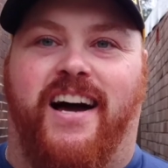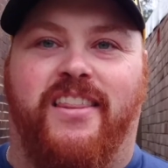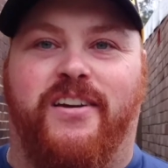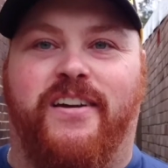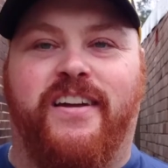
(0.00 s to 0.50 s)

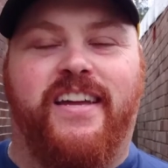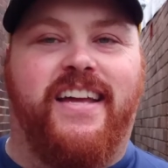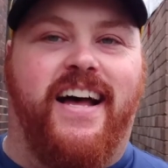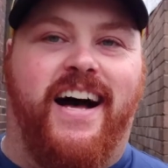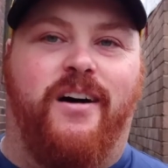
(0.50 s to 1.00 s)
other
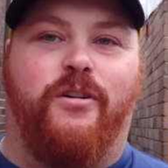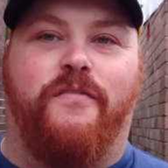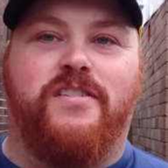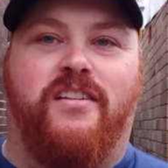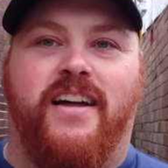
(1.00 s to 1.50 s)

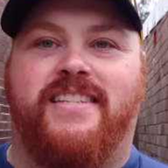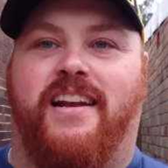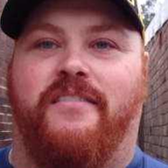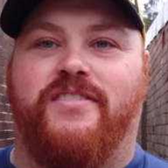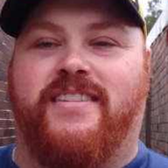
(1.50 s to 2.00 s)
Rofis lights
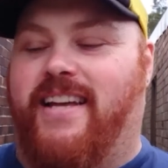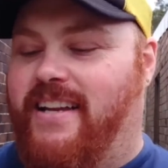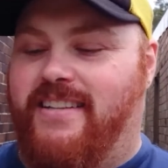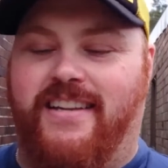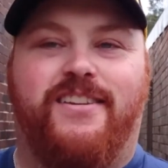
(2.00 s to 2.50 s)
that I've just
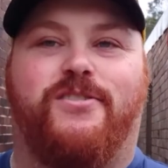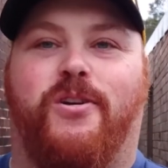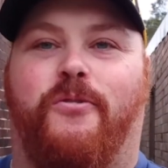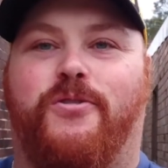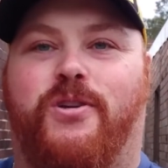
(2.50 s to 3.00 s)
done,
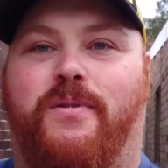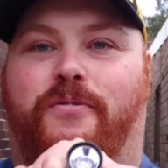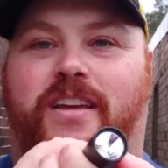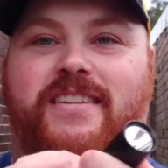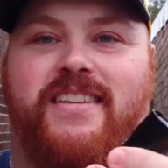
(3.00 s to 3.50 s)
so it should be
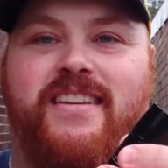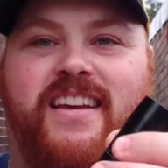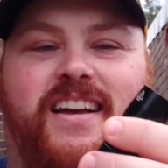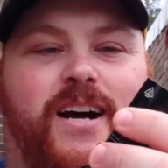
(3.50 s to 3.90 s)
pretty easy.